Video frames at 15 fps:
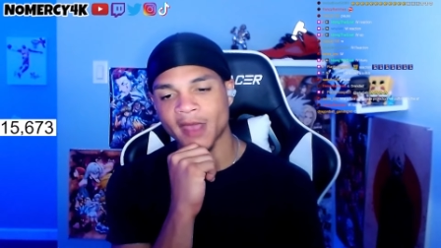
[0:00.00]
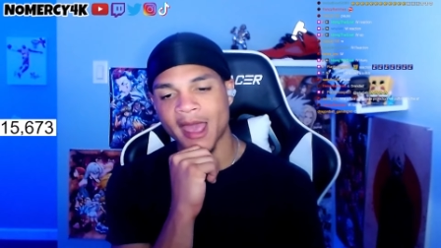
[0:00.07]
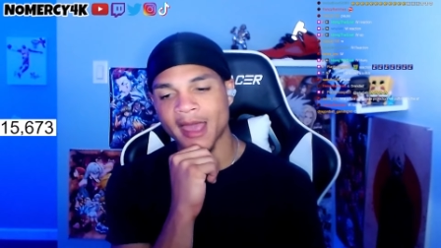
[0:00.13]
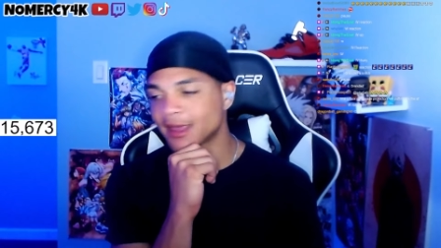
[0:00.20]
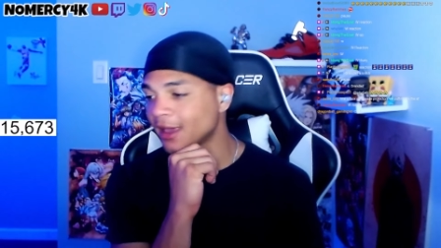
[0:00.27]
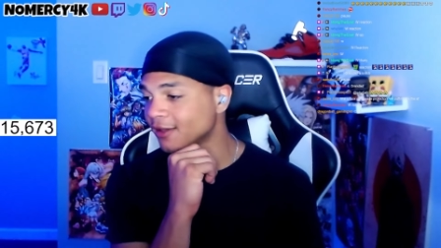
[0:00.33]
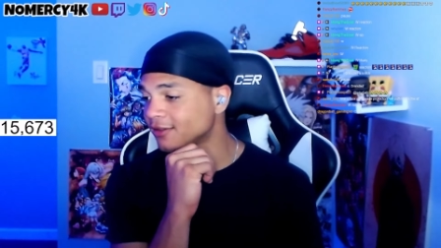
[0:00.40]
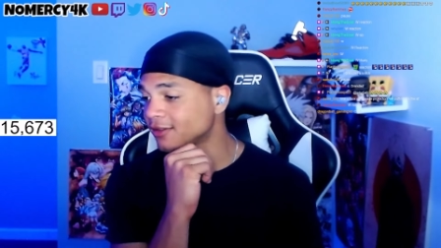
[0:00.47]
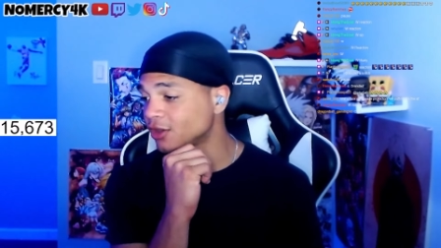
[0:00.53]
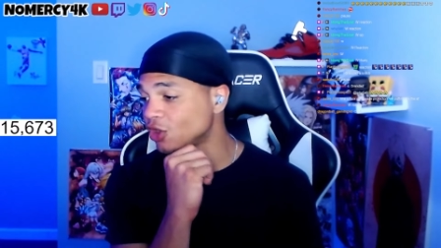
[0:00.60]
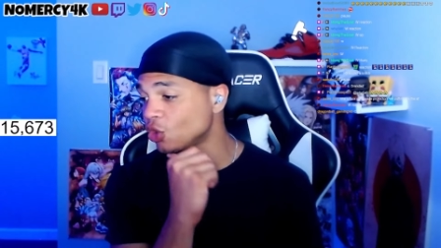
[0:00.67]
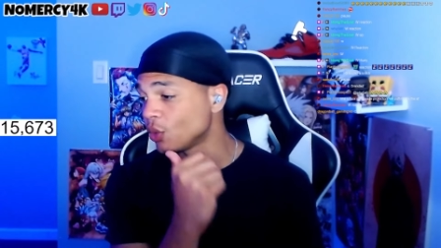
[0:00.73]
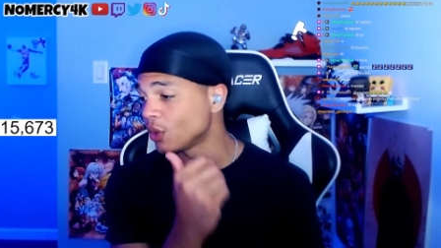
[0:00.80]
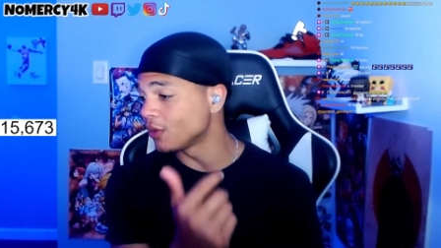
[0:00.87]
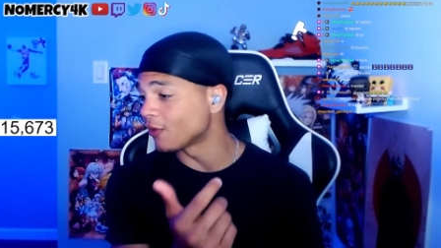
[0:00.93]
I guess
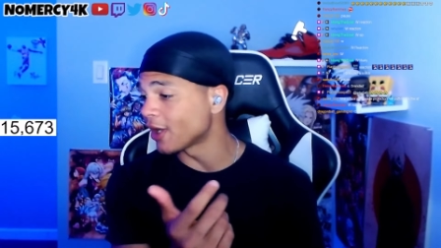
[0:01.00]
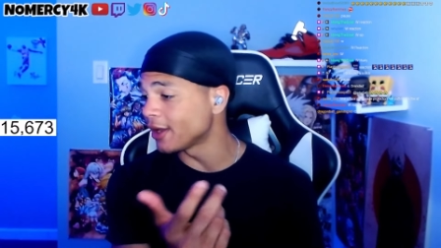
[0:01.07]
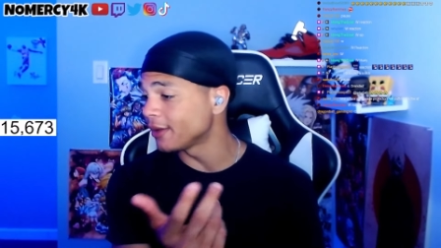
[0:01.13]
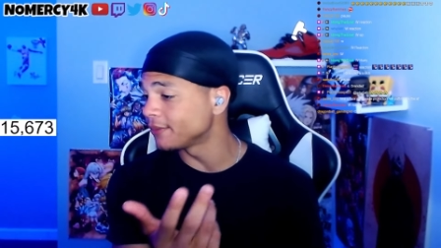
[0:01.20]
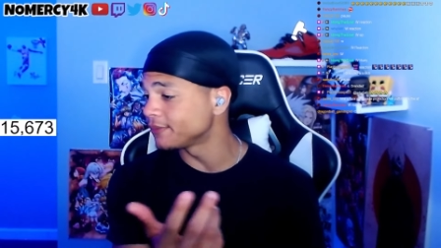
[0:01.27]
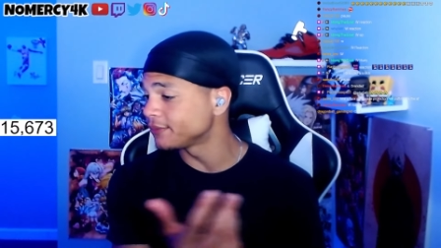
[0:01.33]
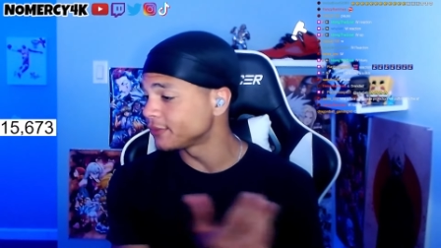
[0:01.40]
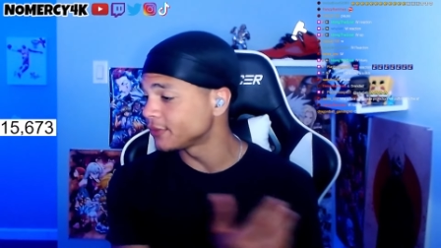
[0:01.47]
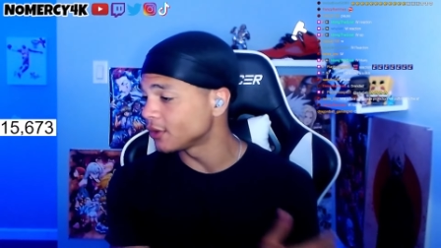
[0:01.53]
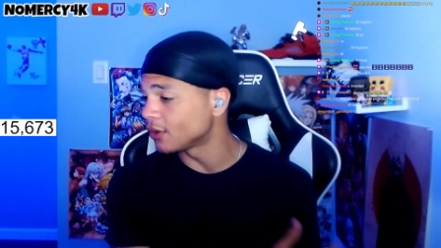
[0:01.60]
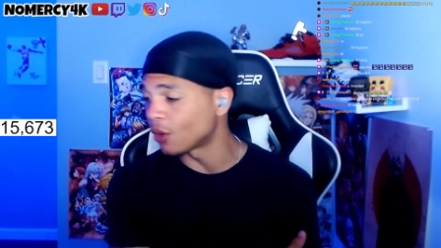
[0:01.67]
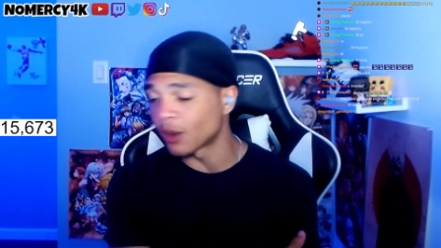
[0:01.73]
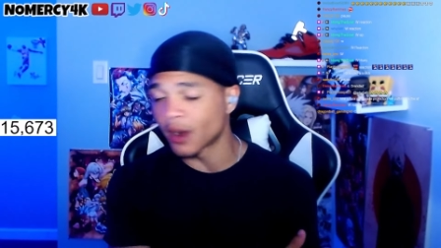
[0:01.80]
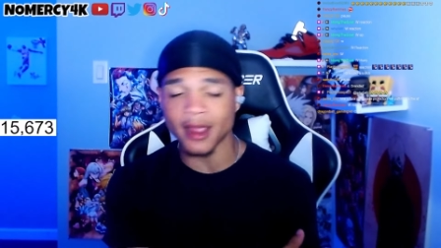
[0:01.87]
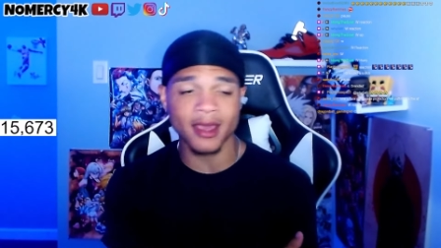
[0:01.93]
Huey, right?
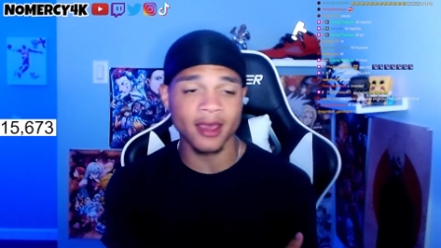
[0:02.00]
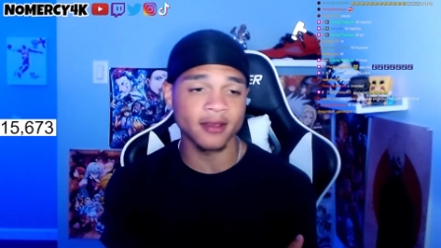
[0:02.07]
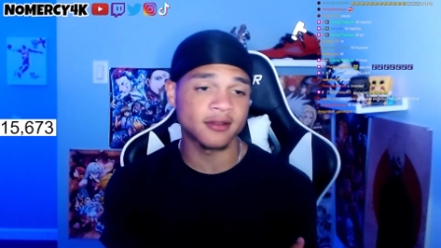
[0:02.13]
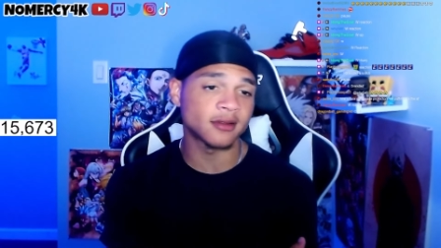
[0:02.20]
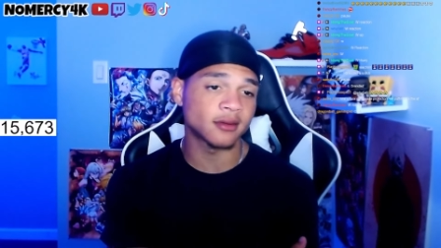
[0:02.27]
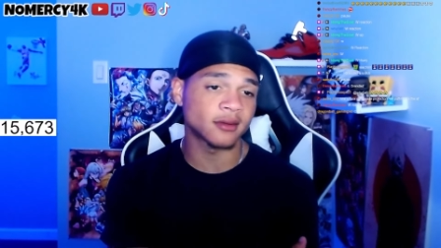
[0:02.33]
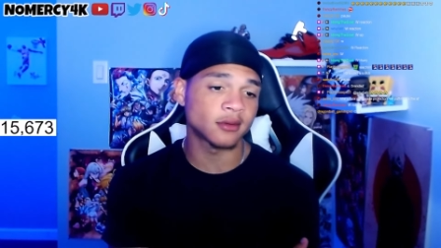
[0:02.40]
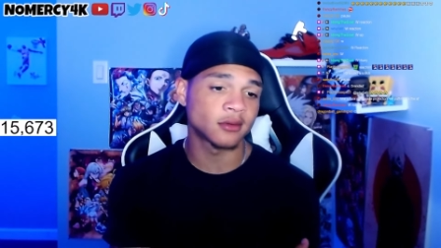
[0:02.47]
Or I guess